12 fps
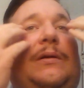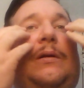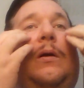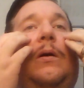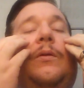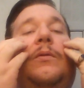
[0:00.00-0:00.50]
and
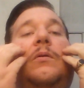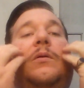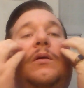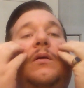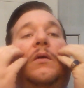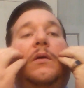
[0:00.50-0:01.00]
all
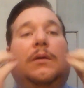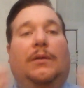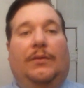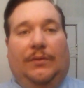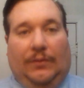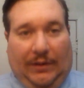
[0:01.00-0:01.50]

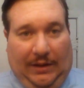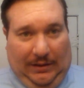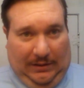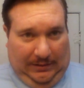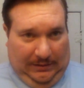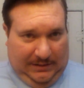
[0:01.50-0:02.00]
through
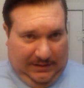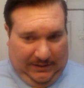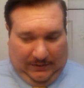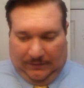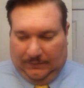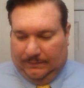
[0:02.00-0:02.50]
here, and
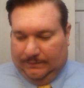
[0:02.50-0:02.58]
so